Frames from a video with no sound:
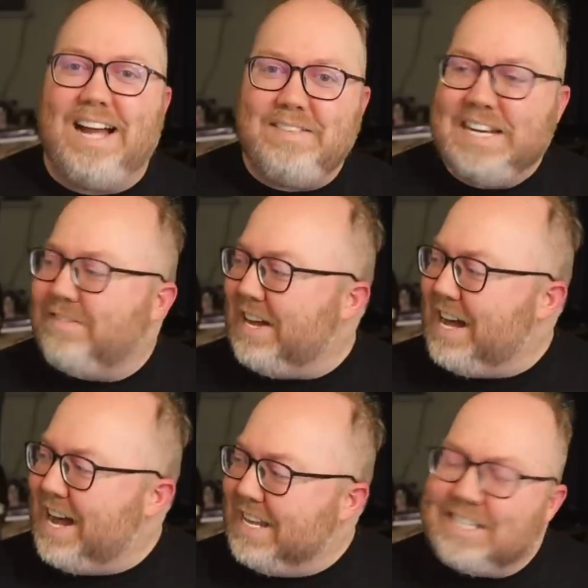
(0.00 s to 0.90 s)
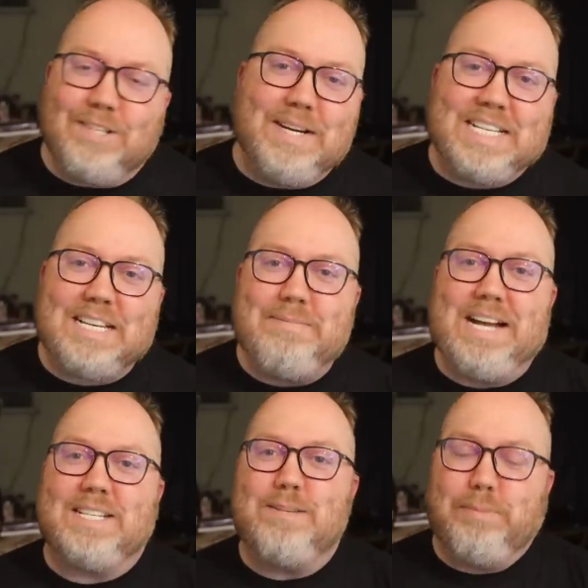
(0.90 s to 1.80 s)
I mean, come on, it's Luigi's
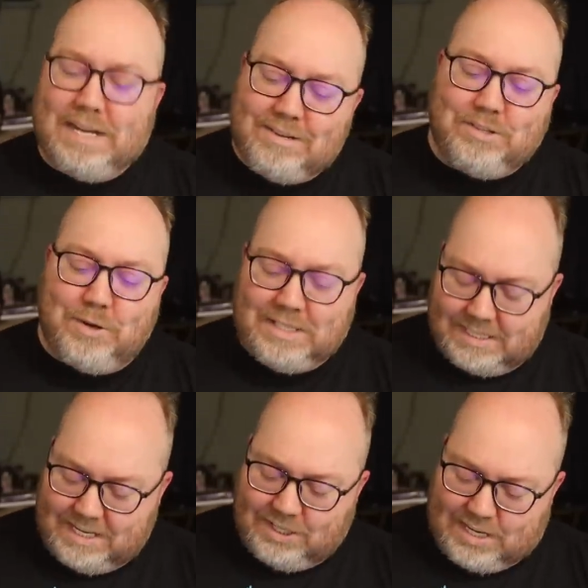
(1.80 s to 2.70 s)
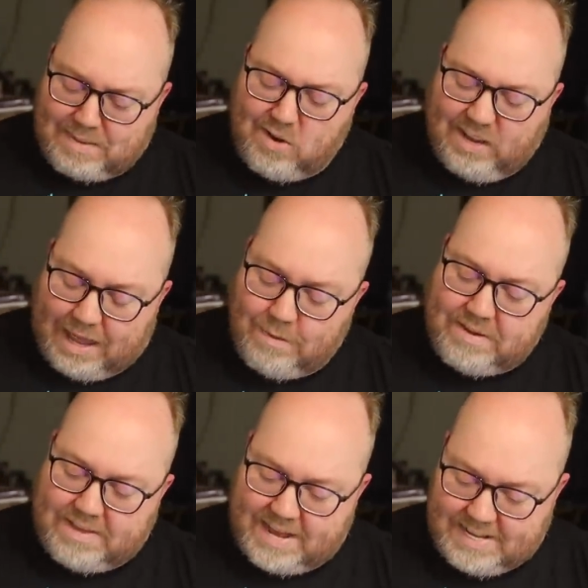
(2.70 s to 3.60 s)
Mansion. Player's Choice Edition, I'm okay
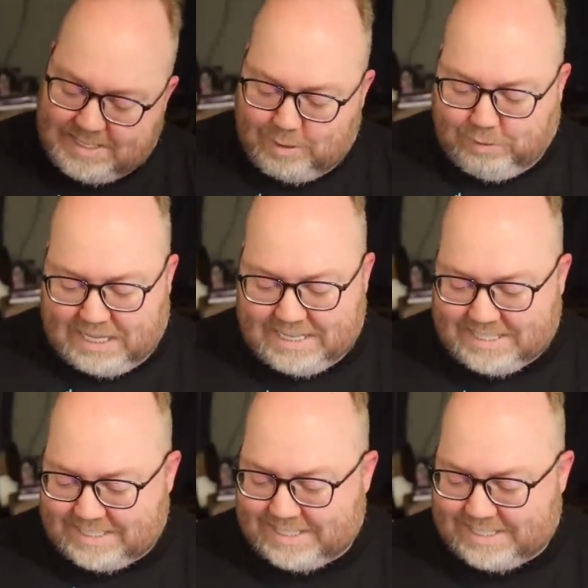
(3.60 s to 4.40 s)
with that. It still plays the